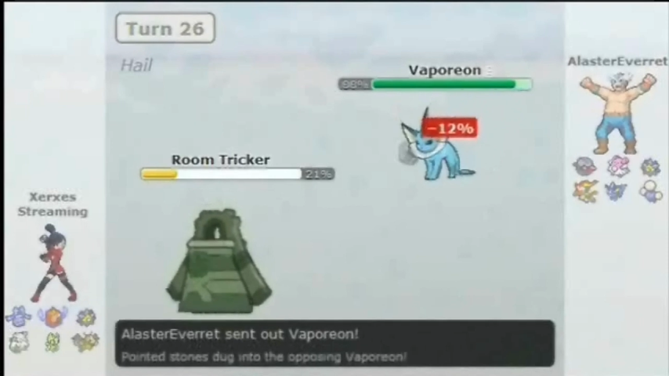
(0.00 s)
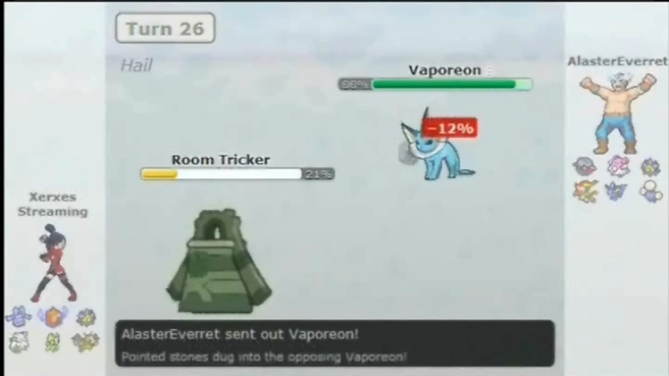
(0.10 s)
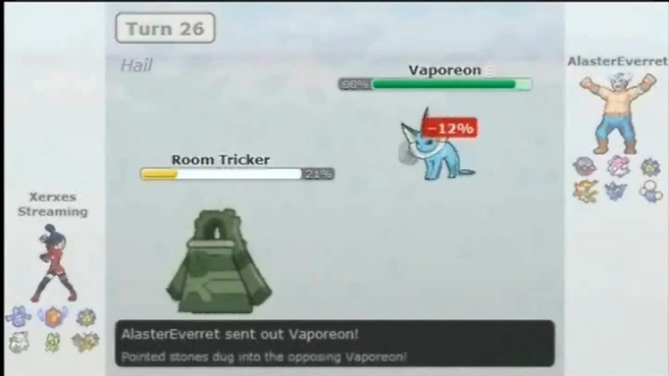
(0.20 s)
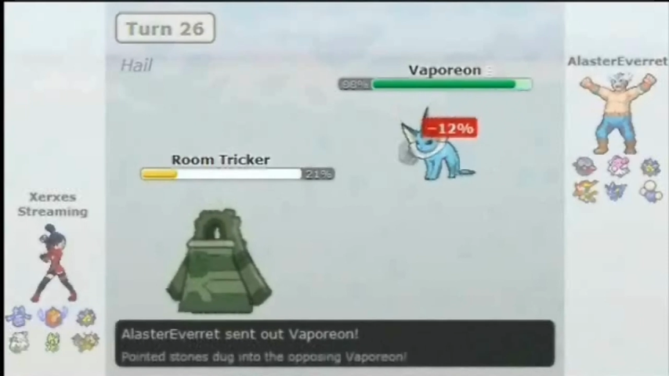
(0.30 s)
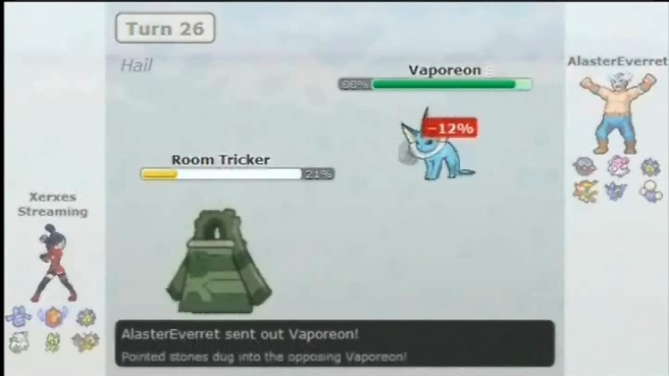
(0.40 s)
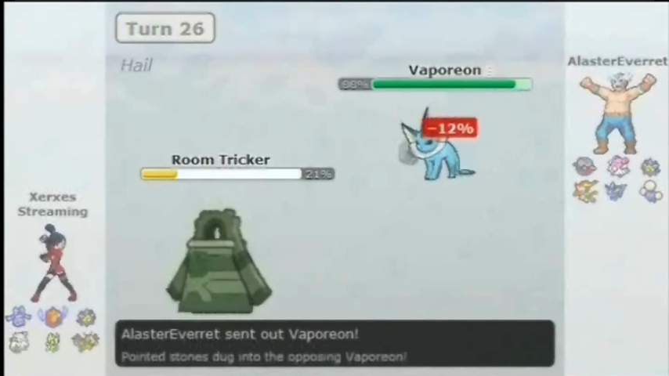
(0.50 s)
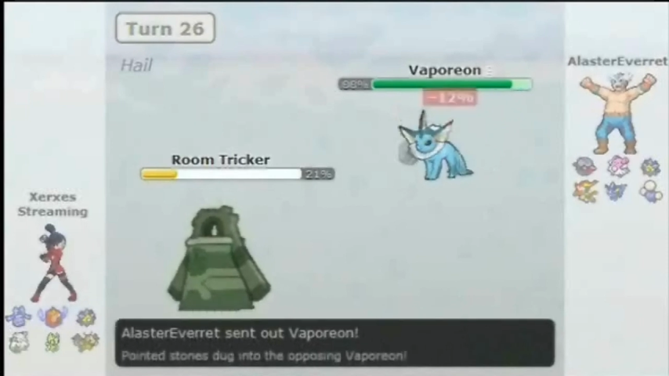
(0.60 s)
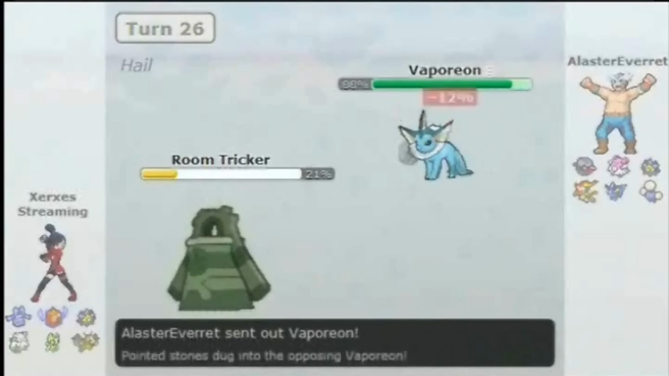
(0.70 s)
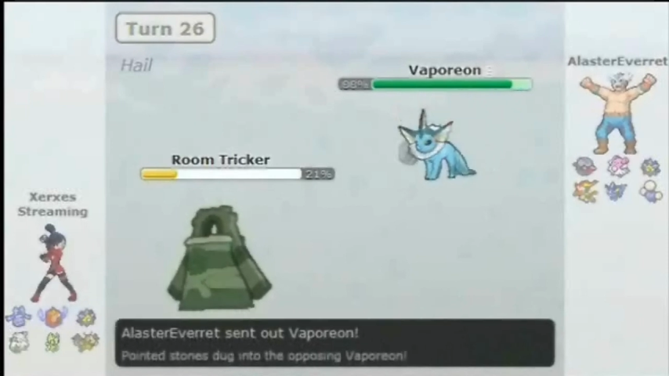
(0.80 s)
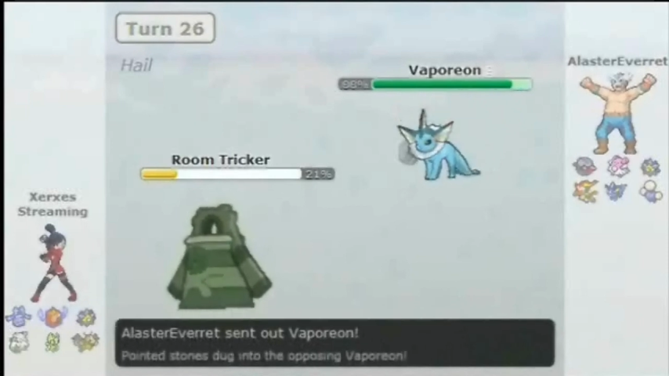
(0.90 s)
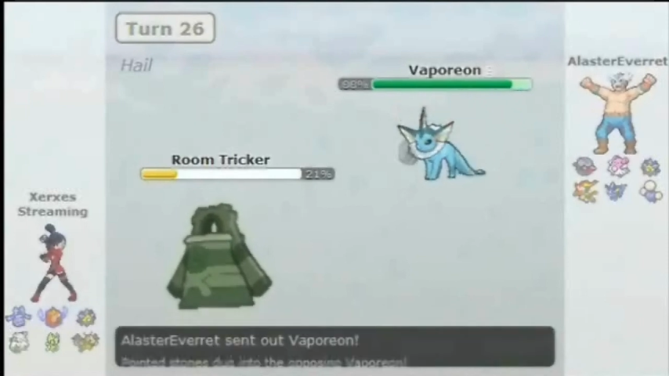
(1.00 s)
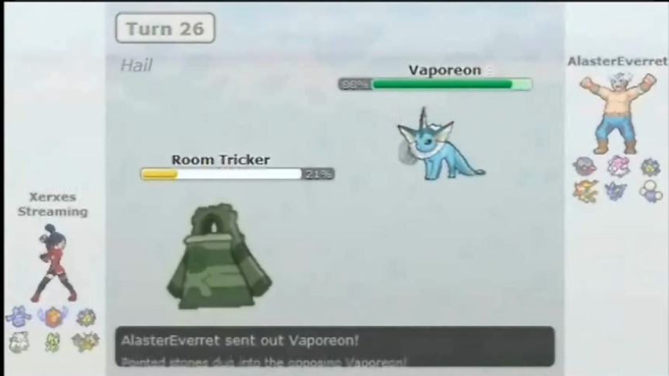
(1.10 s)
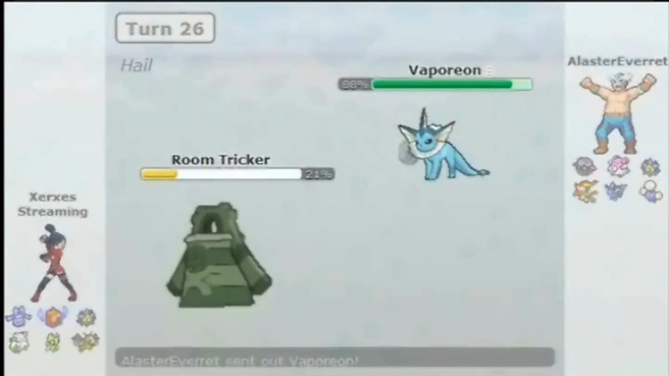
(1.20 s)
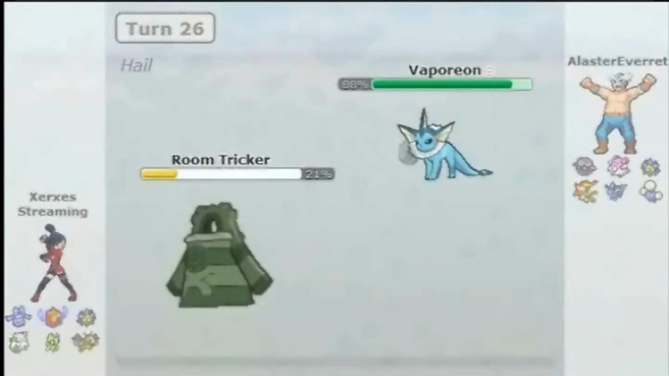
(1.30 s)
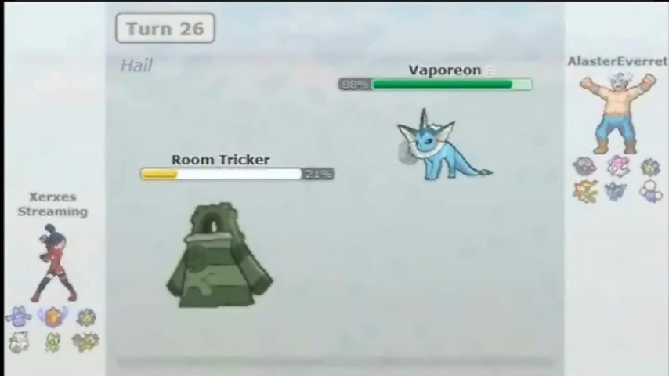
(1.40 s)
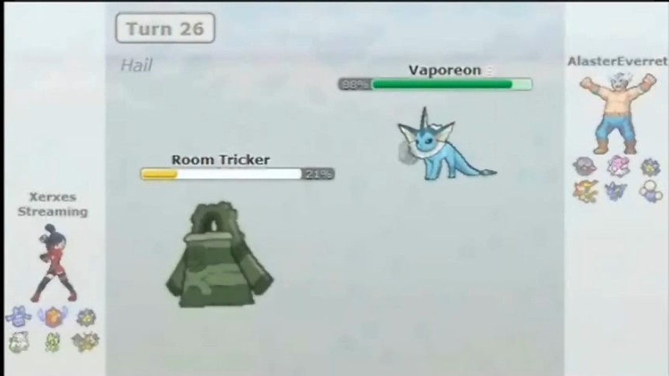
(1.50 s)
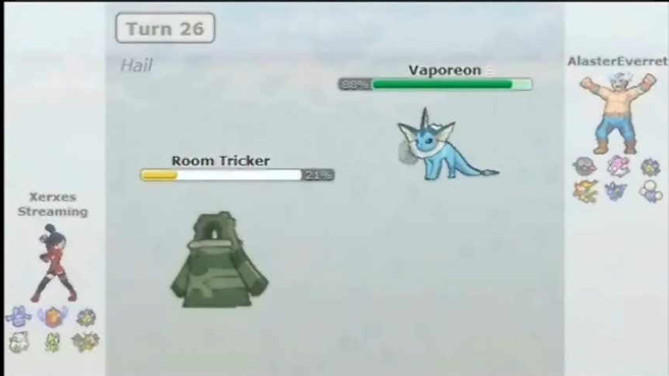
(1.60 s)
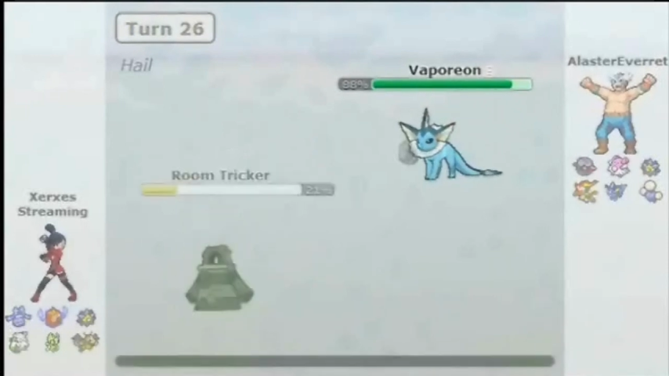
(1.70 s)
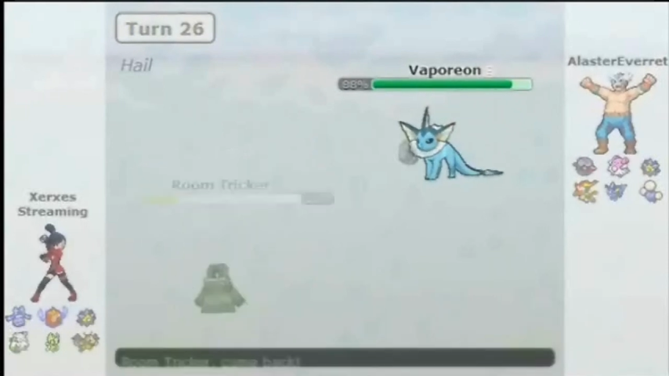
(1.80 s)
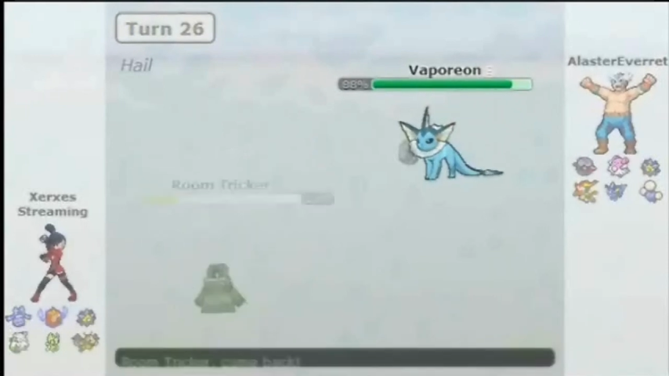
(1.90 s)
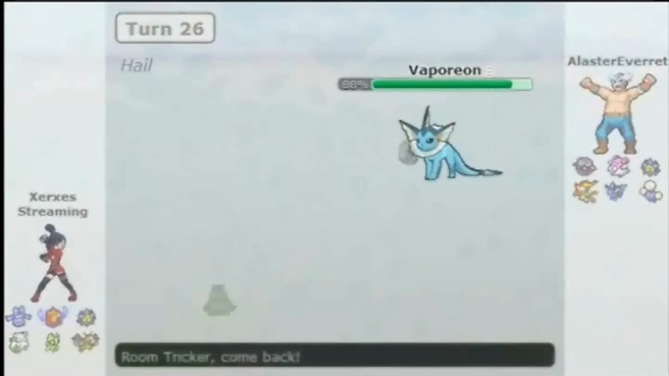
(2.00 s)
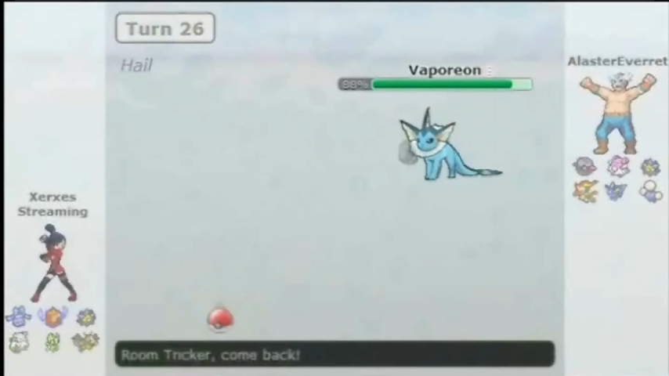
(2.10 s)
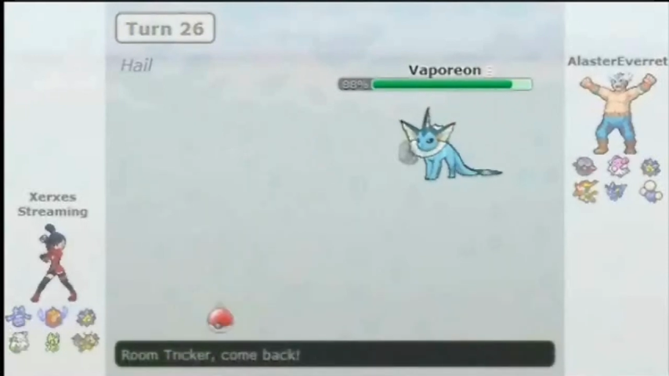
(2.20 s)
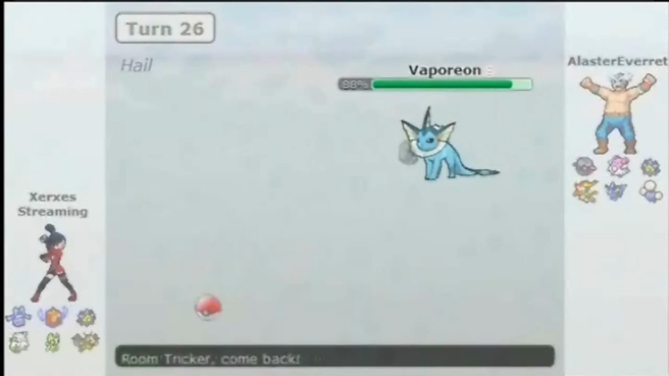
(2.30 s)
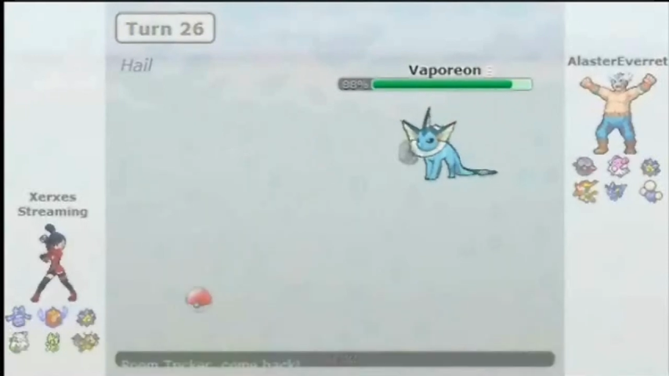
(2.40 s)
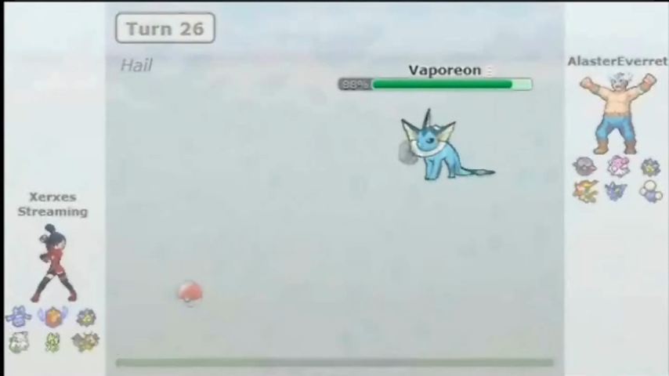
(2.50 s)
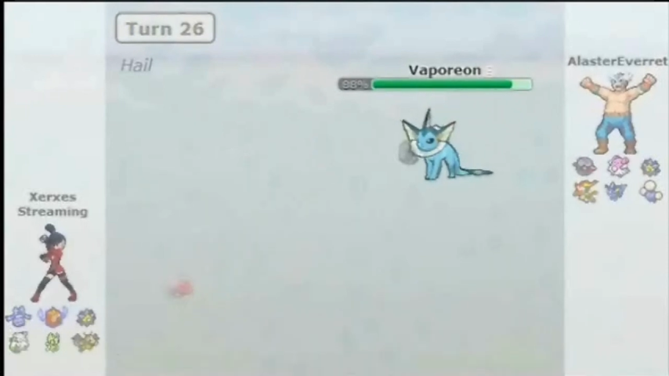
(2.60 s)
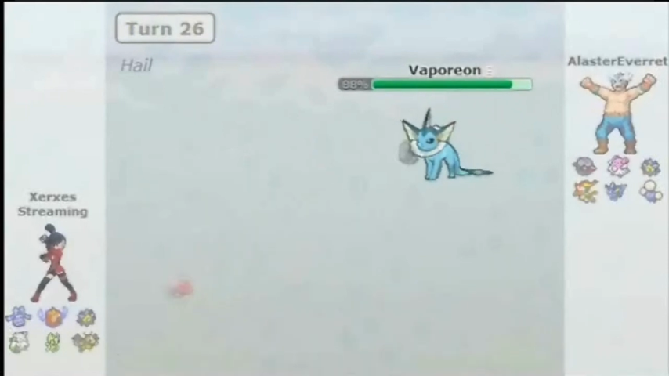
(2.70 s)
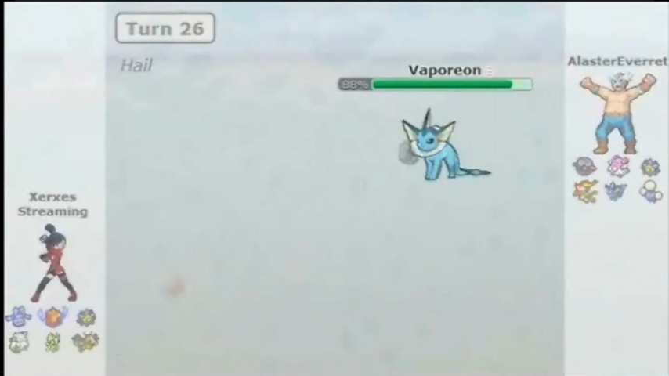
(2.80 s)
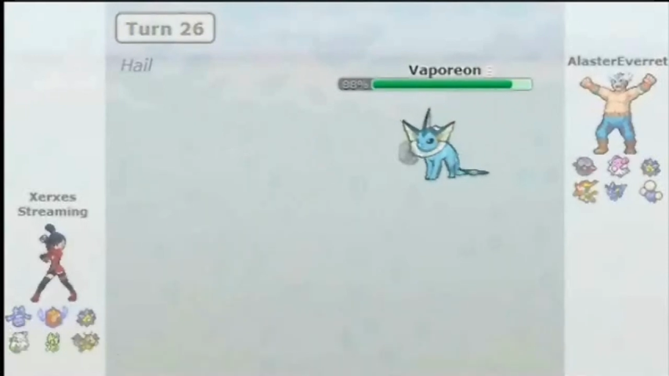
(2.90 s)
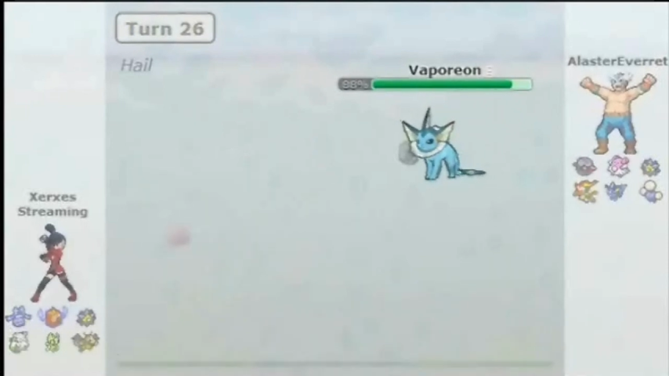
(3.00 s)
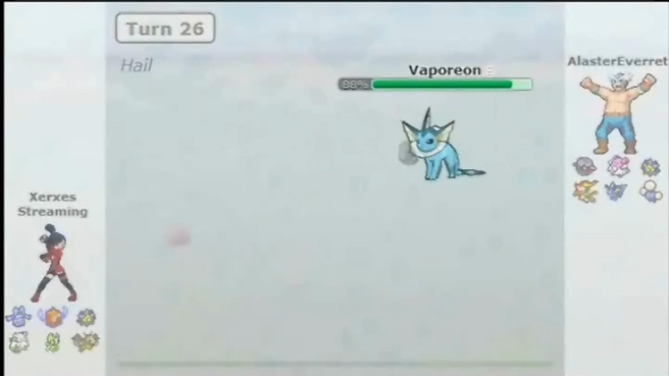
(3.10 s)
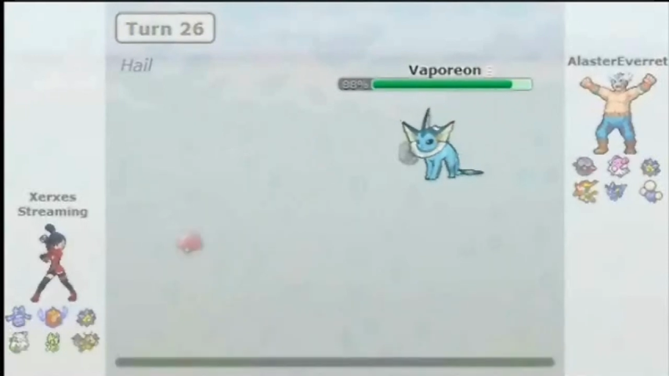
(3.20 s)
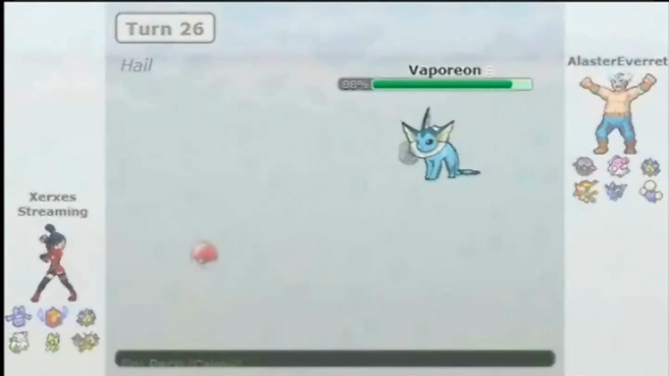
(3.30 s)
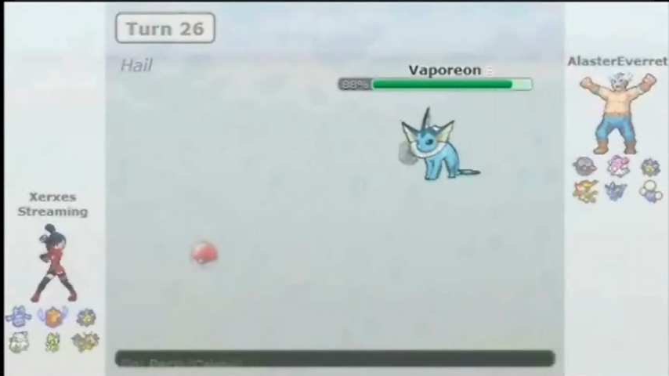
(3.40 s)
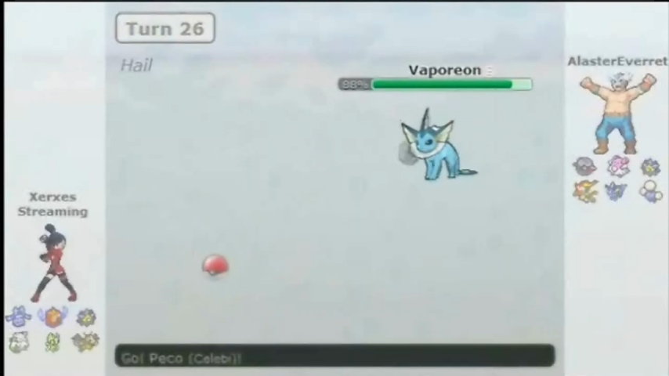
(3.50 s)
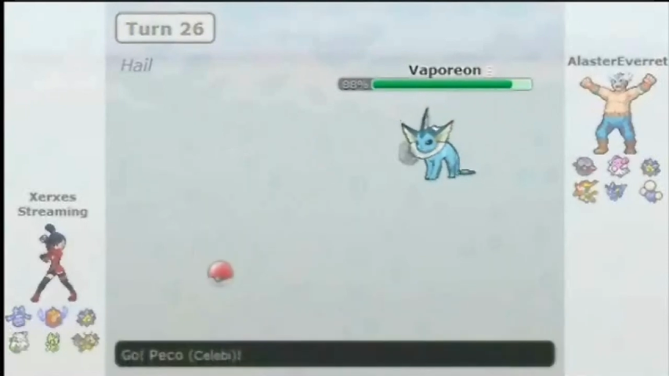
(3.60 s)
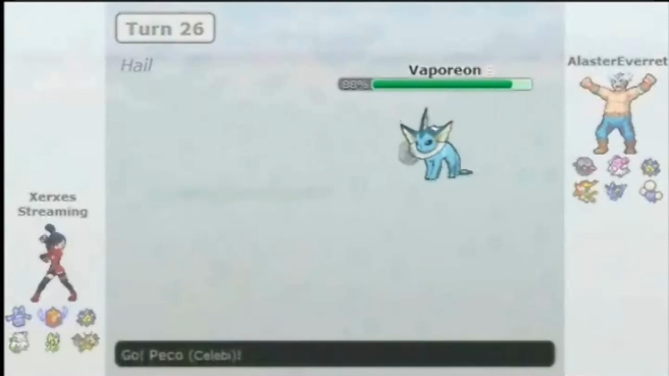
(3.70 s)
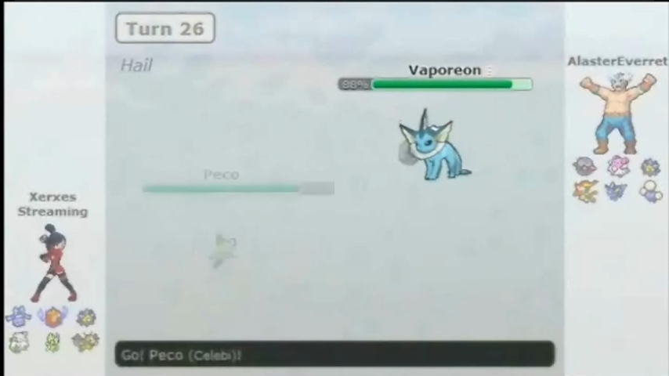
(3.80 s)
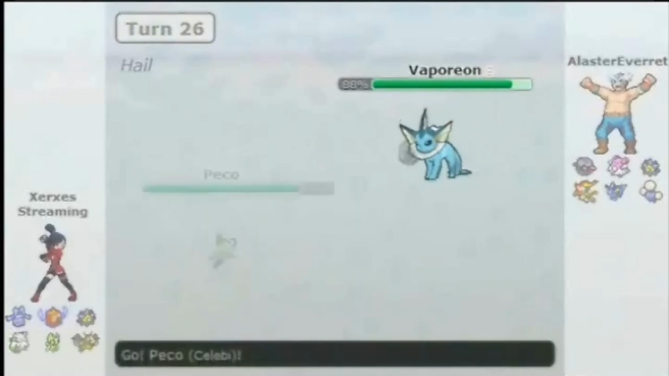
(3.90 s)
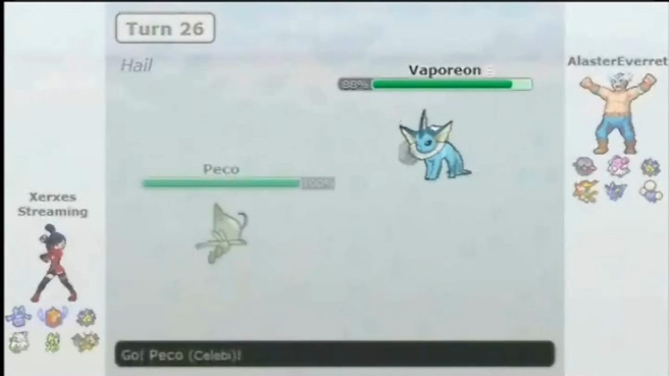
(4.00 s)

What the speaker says: (no speaker visible)